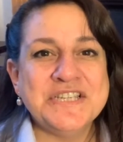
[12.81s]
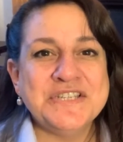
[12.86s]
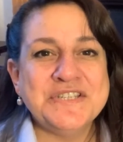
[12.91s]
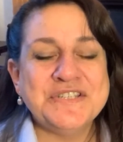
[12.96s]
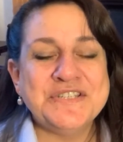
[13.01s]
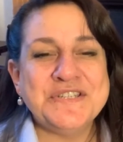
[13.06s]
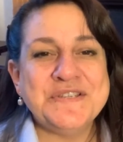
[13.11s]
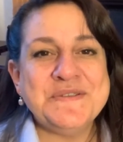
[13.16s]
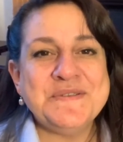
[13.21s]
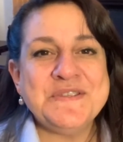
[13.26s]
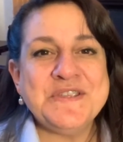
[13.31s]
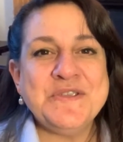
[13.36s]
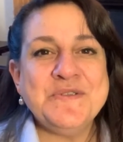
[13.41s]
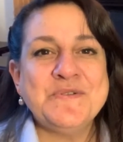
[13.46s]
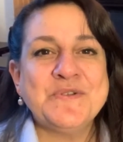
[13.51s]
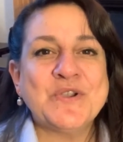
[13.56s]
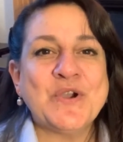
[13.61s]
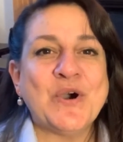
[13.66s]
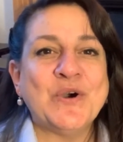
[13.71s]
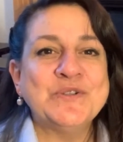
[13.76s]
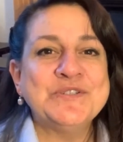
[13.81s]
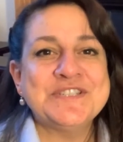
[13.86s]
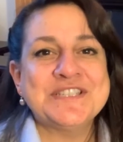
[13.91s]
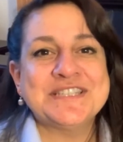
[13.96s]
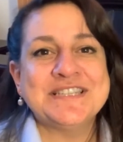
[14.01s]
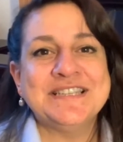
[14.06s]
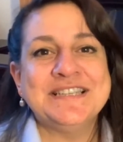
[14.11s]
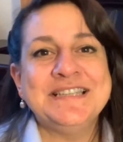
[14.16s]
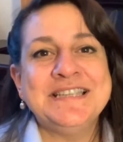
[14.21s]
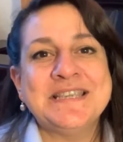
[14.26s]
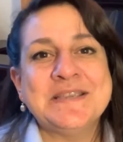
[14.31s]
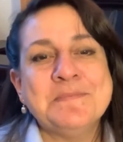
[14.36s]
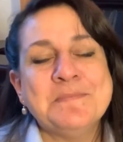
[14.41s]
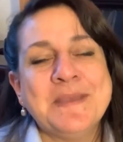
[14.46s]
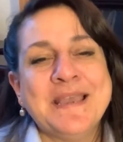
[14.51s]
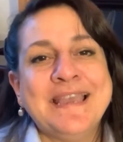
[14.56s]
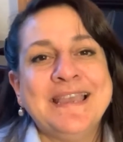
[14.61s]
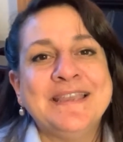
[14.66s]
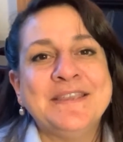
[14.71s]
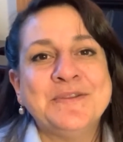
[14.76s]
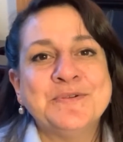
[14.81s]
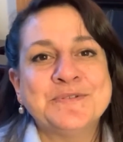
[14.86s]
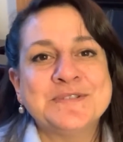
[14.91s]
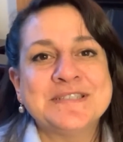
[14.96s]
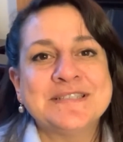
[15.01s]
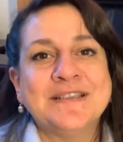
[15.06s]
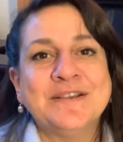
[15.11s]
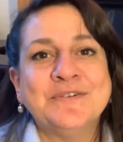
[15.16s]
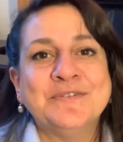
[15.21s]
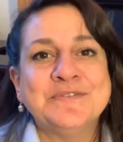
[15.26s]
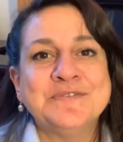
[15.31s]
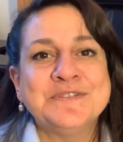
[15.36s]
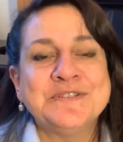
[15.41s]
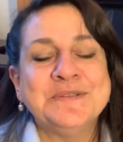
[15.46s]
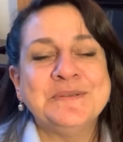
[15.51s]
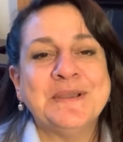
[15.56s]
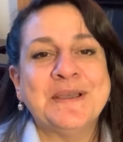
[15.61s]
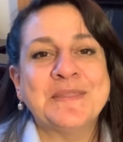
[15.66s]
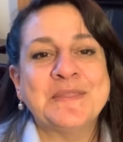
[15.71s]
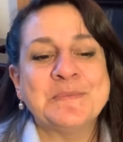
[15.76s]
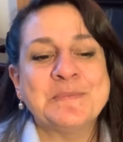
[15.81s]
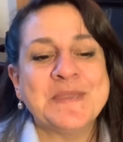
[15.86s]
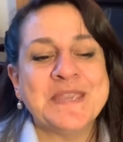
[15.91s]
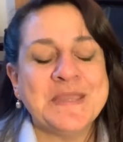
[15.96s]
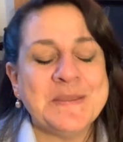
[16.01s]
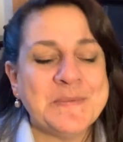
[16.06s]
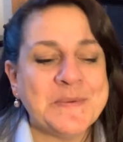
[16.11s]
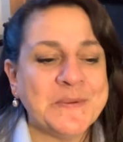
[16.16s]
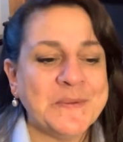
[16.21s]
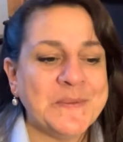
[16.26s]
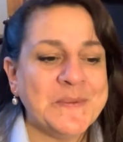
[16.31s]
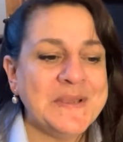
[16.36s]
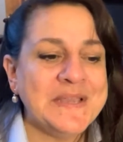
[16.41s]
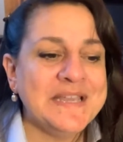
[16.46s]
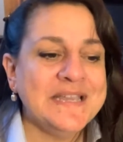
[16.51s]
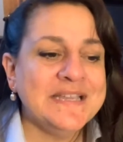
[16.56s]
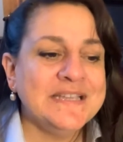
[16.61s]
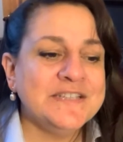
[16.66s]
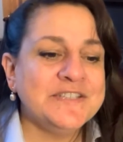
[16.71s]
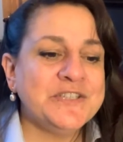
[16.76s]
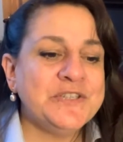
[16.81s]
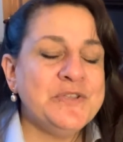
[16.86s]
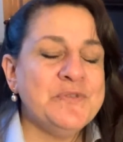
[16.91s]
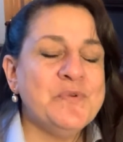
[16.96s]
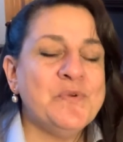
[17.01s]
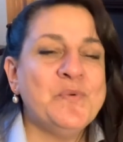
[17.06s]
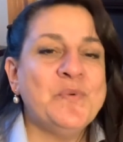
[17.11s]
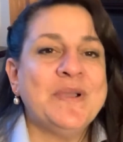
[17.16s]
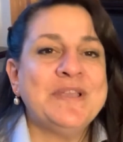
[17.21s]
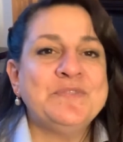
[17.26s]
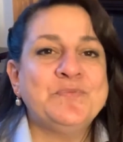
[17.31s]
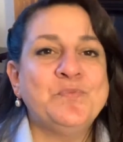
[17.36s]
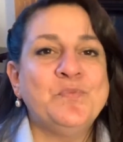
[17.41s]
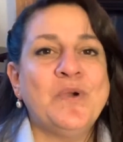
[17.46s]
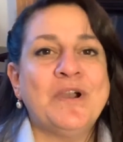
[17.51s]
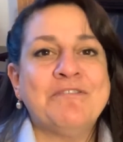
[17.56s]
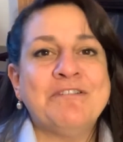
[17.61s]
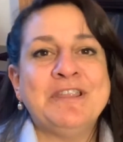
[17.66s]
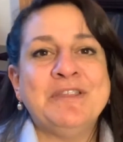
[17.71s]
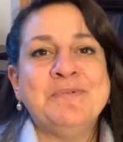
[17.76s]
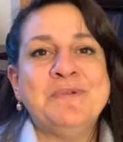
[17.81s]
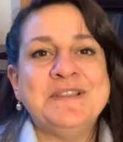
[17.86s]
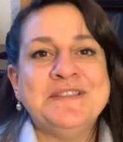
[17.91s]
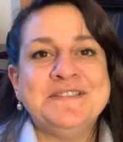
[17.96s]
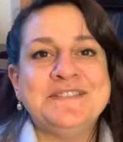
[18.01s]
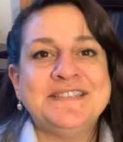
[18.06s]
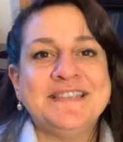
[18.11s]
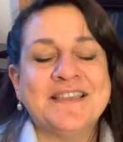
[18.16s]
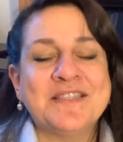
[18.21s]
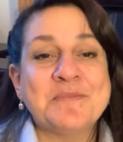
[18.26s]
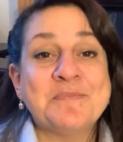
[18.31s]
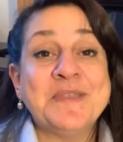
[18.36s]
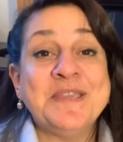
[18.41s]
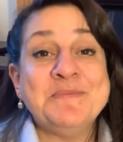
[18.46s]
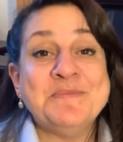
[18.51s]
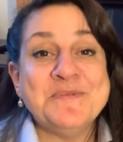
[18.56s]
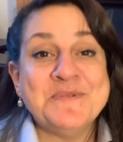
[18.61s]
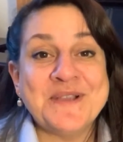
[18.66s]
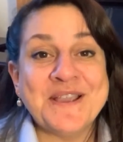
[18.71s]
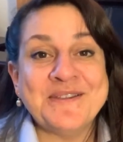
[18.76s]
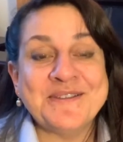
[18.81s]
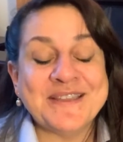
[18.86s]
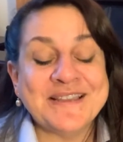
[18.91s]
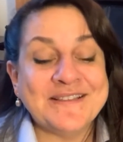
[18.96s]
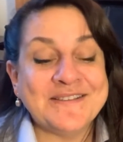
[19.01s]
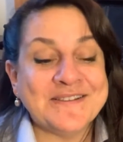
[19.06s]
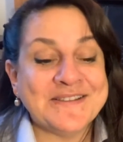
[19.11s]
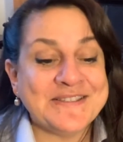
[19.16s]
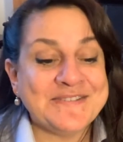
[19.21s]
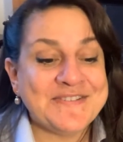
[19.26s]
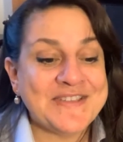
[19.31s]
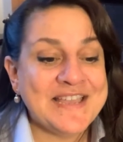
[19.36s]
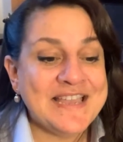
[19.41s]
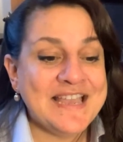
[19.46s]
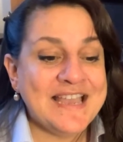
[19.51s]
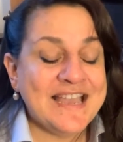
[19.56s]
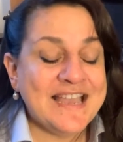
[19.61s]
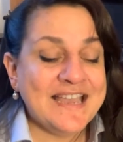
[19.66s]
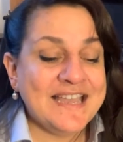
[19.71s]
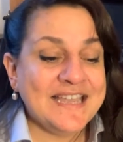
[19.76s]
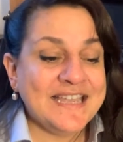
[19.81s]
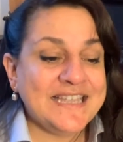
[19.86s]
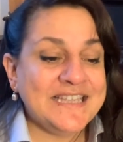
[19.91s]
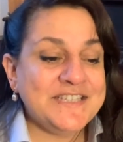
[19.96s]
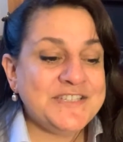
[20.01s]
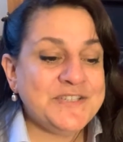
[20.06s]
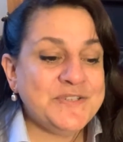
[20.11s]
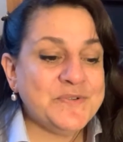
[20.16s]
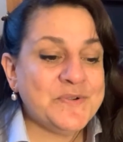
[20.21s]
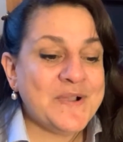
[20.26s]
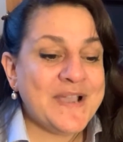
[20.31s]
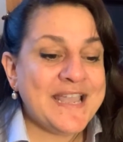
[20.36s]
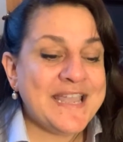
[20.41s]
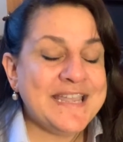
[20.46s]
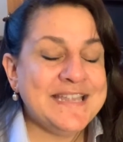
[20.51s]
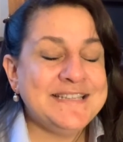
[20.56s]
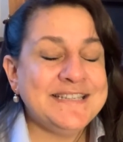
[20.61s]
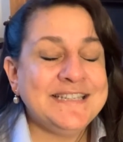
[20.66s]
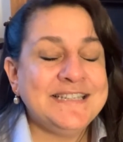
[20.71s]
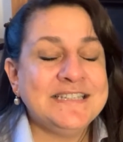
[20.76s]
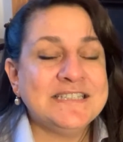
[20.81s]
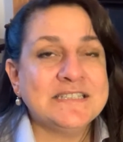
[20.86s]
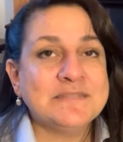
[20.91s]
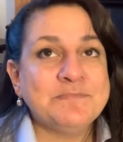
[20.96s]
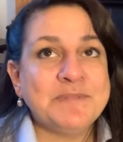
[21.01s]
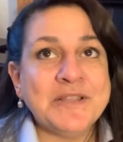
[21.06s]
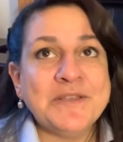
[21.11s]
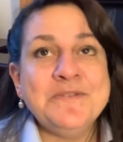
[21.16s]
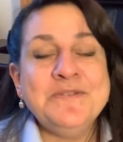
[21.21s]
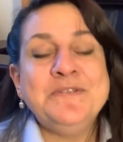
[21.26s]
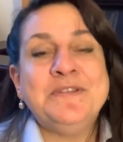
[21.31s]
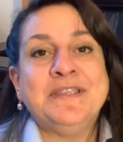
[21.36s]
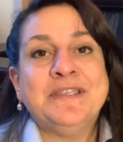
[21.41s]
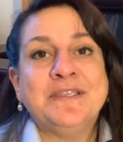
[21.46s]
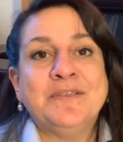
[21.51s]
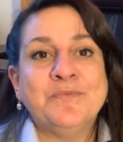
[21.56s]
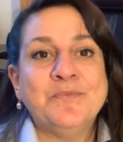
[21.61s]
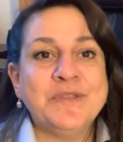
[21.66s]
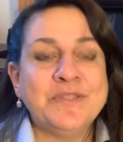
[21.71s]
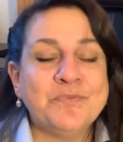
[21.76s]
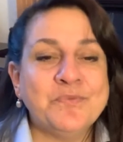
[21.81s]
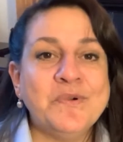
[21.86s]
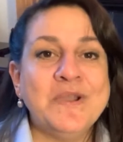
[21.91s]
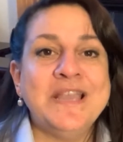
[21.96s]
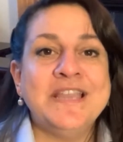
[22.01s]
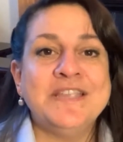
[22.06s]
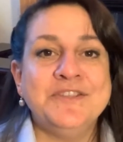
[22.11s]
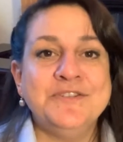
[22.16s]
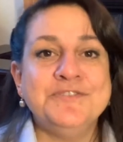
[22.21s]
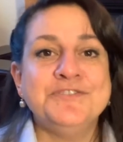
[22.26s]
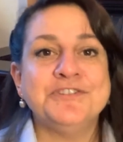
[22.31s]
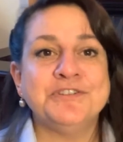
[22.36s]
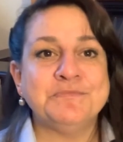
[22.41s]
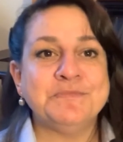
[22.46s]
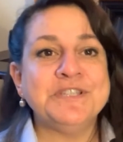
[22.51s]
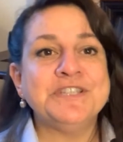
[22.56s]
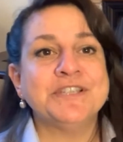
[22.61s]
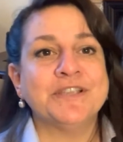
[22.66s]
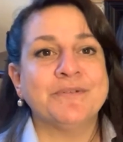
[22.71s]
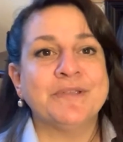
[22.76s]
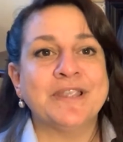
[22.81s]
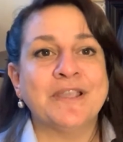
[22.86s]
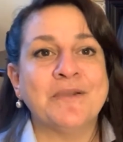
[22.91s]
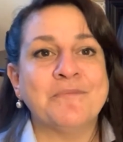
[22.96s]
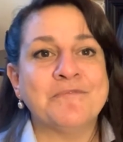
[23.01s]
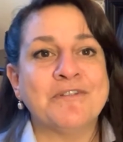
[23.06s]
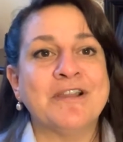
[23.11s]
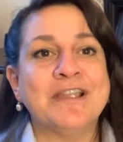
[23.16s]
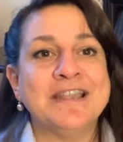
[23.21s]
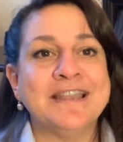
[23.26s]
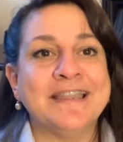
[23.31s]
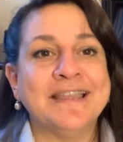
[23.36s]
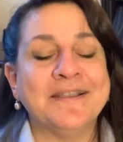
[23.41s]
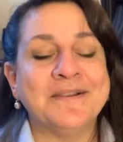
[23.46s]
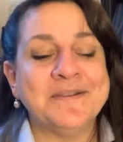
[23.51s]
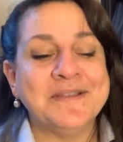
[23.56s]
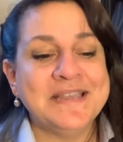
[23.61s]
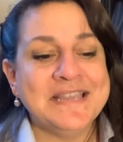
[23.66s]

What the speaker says: Do you constantly compare yourself to other people? Do you always worry when you see other people going live? Is your head exploding with where you should be showing up right now?